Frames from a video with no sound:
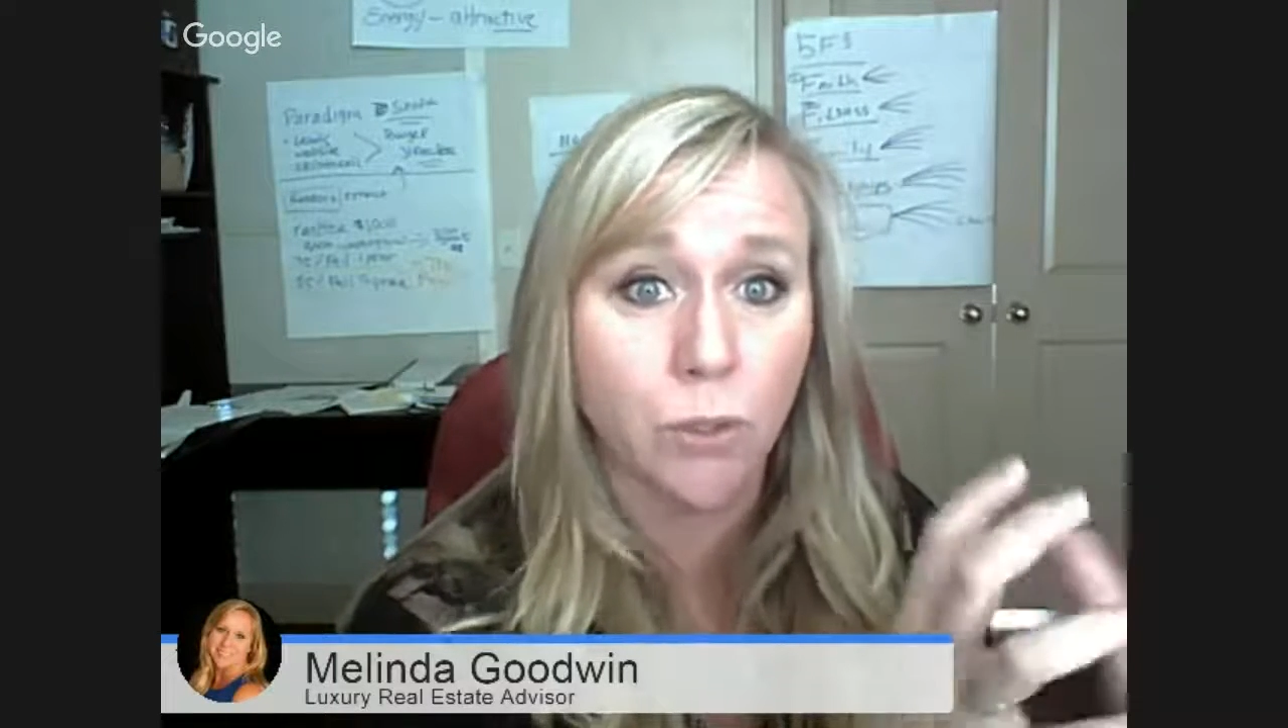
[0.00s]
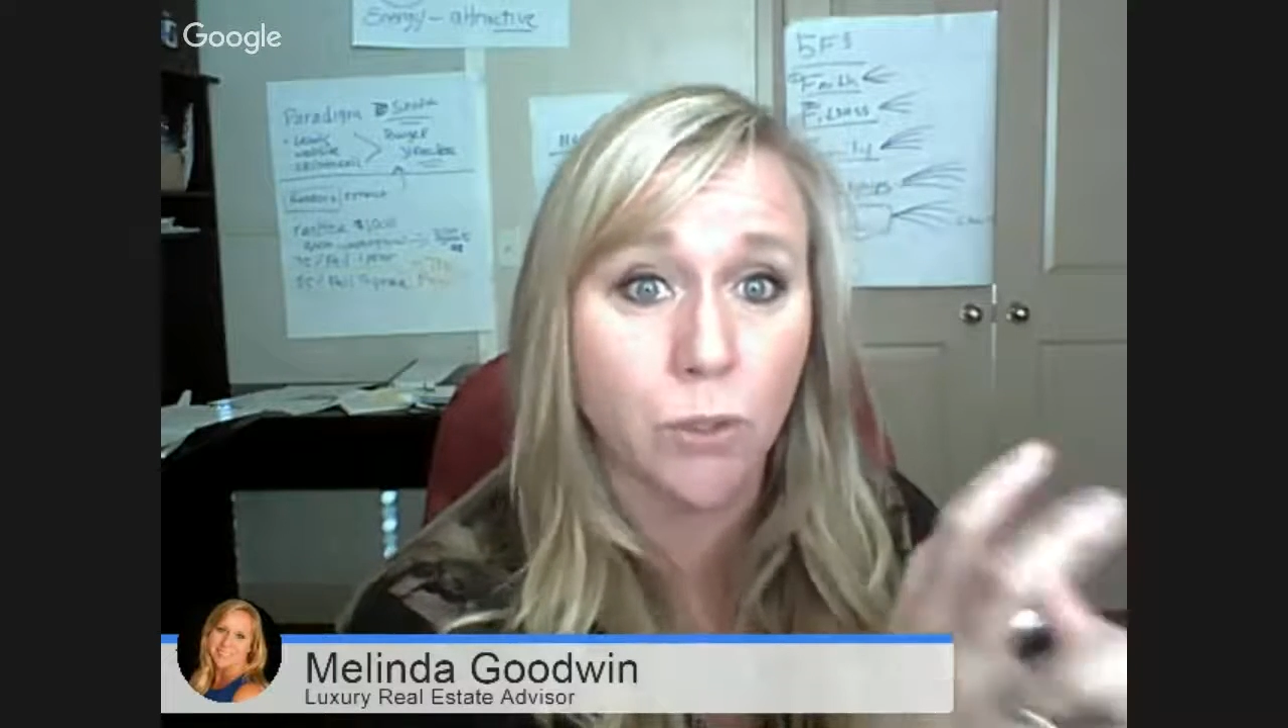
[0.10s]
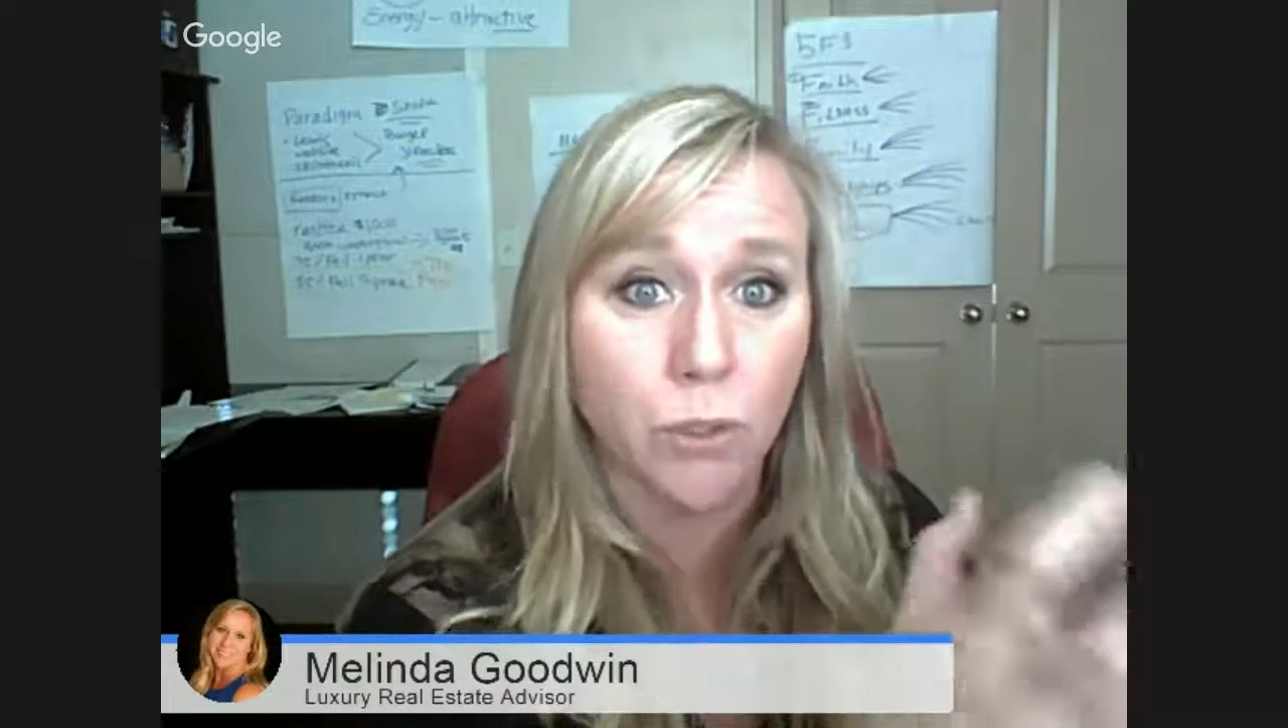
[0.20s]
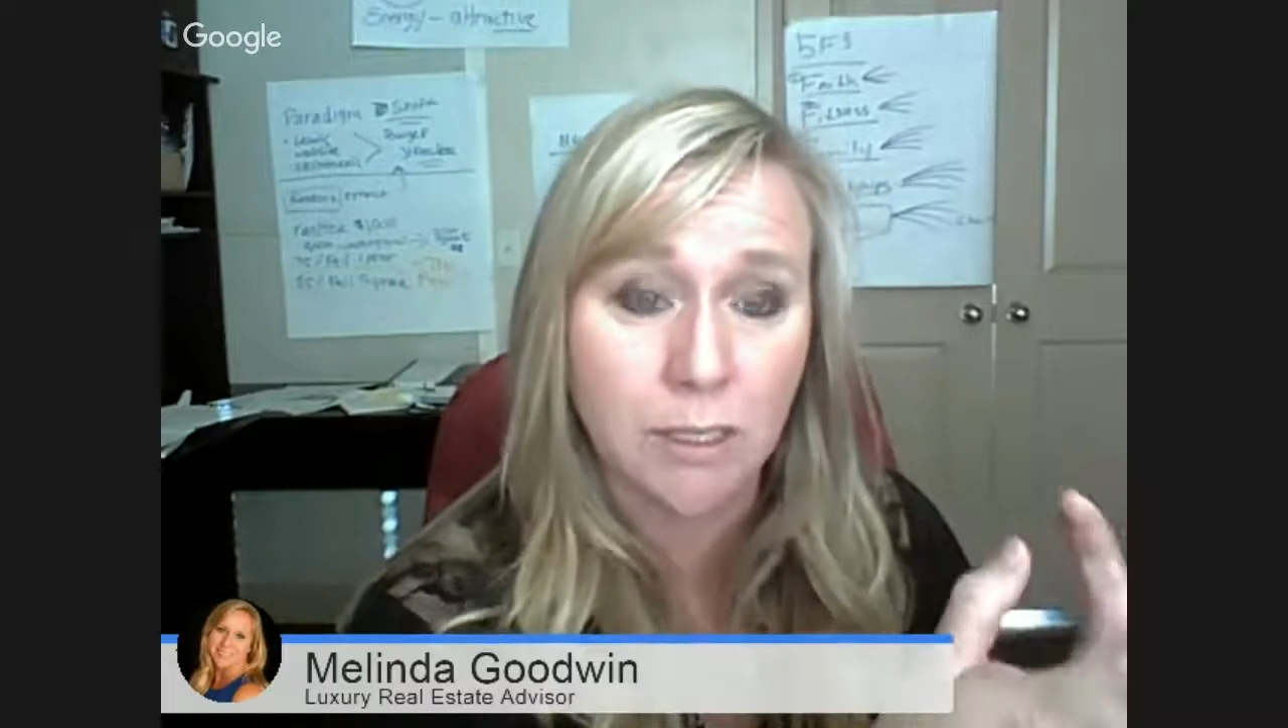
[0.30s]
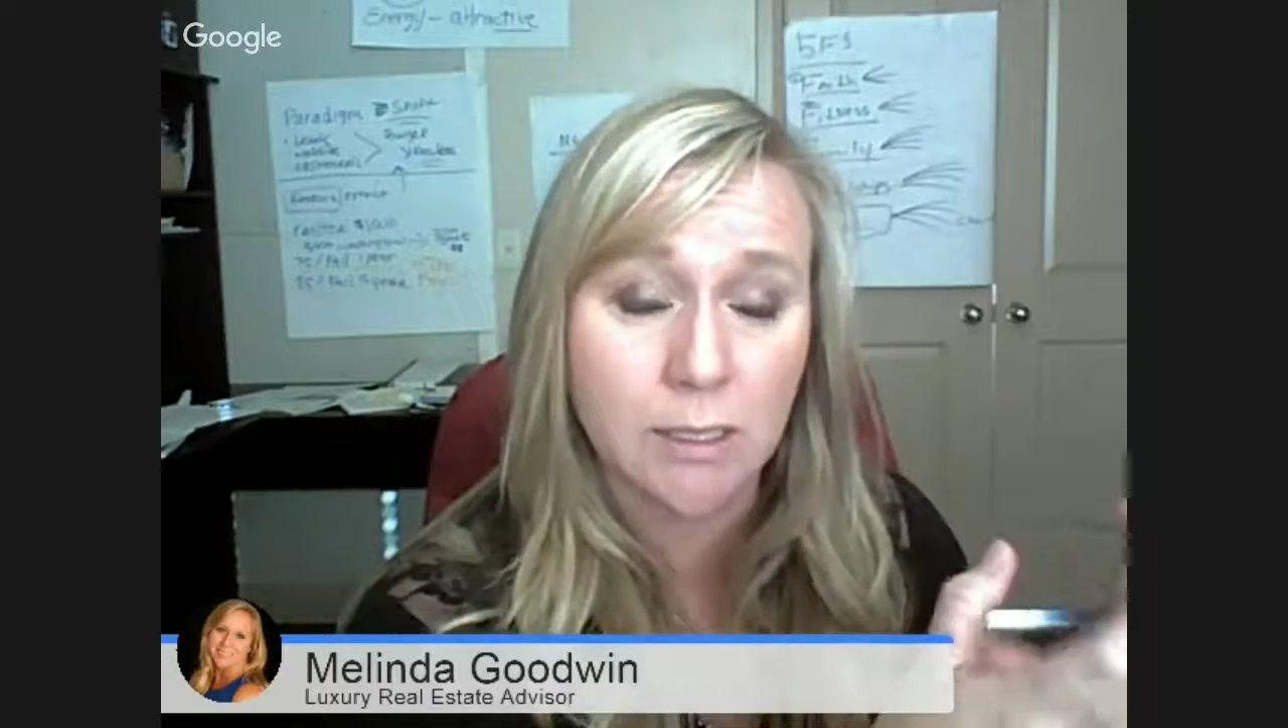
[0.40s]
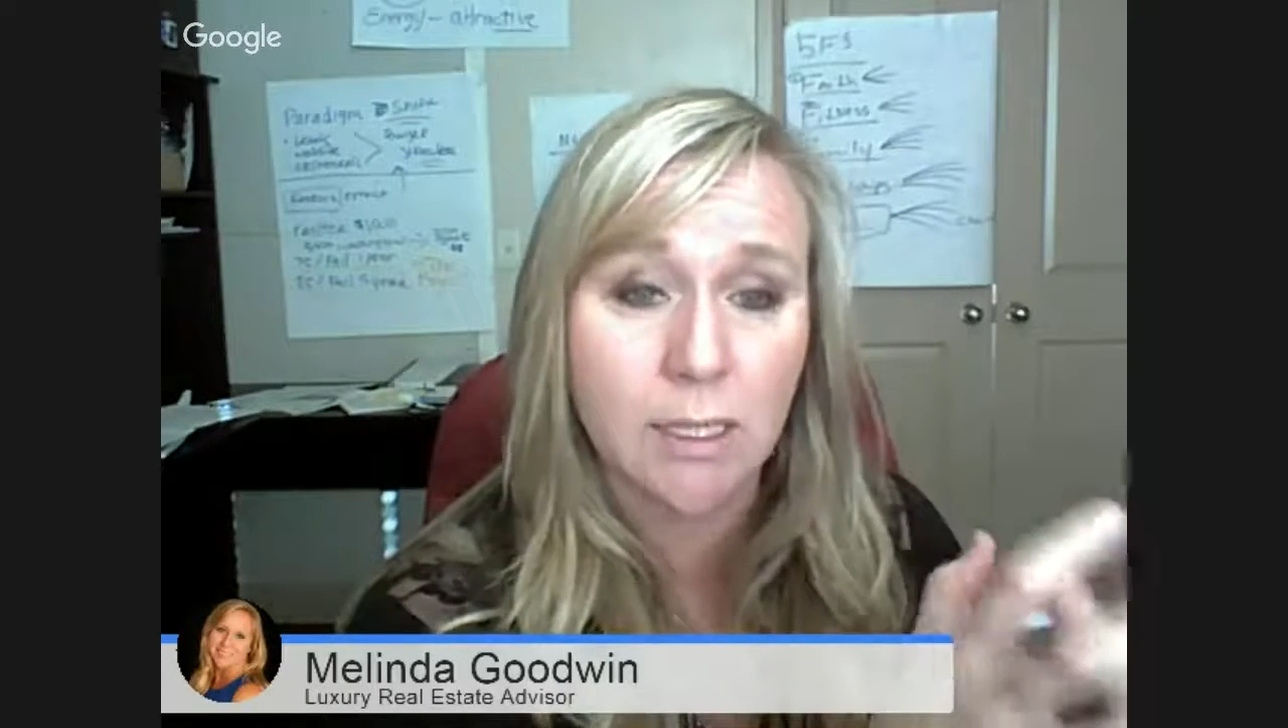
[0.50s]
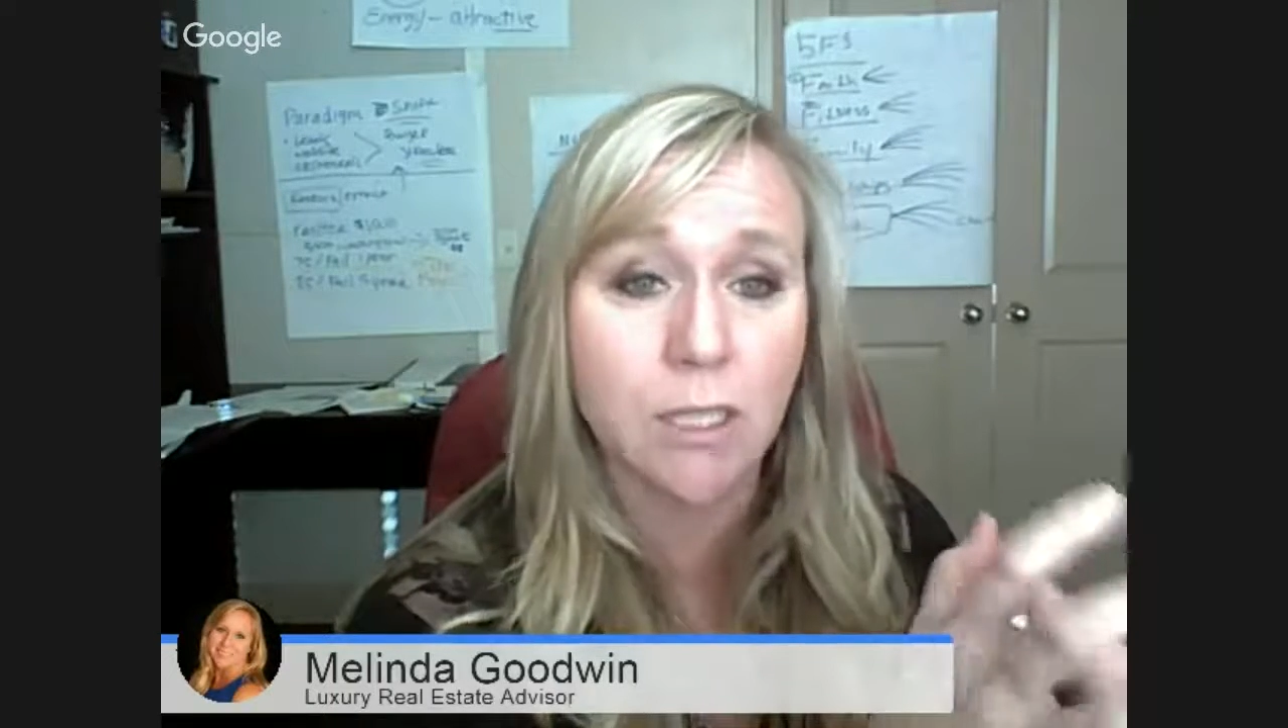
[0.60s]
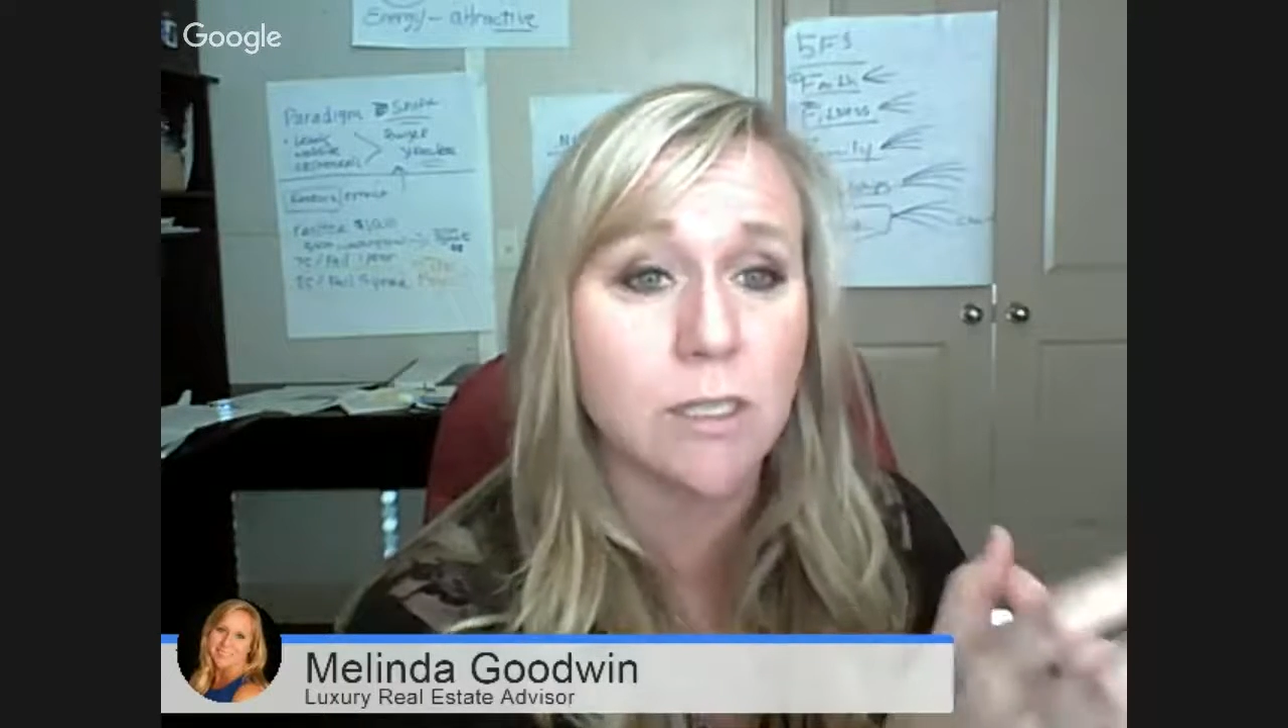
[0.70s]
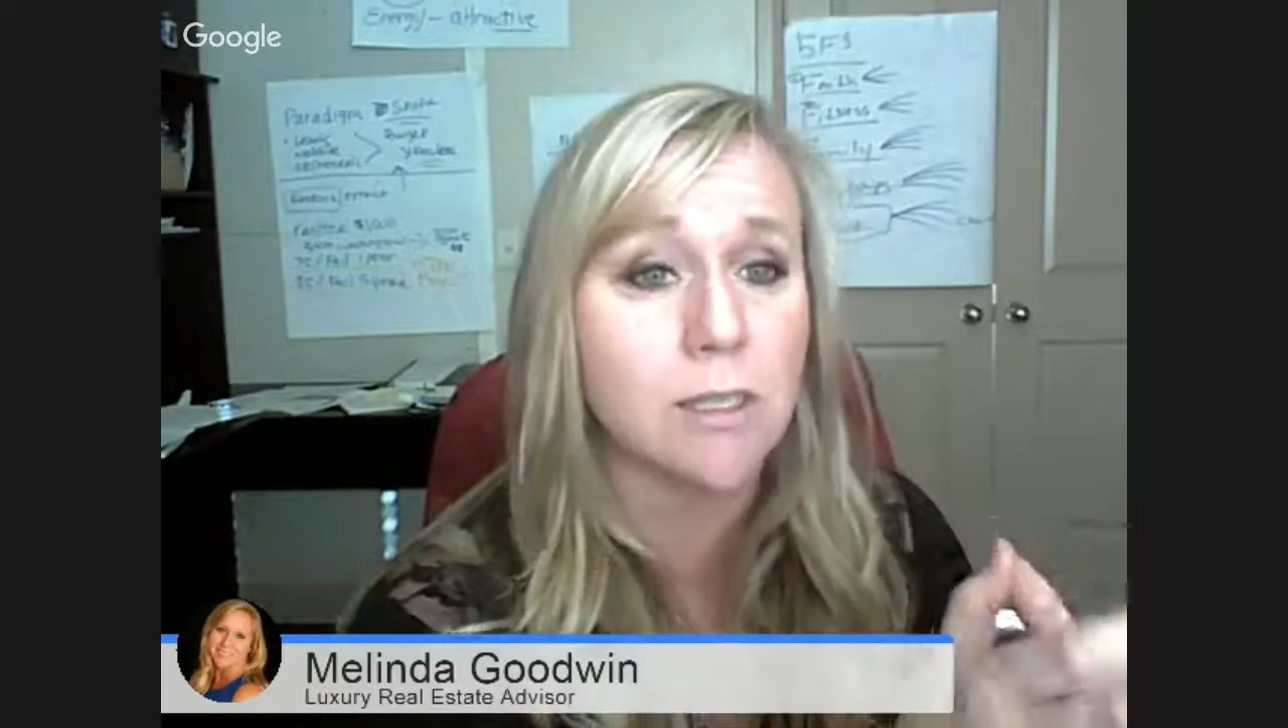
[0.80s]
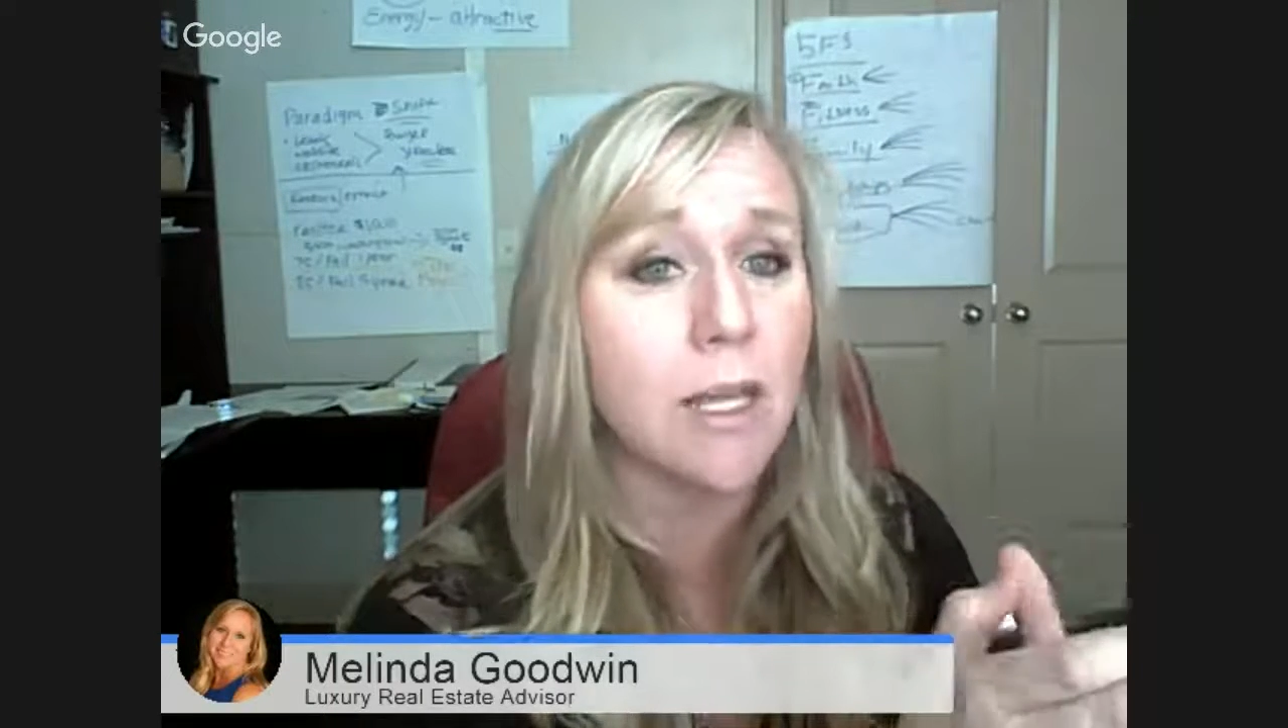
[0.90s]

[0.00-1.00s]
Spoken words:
early stages?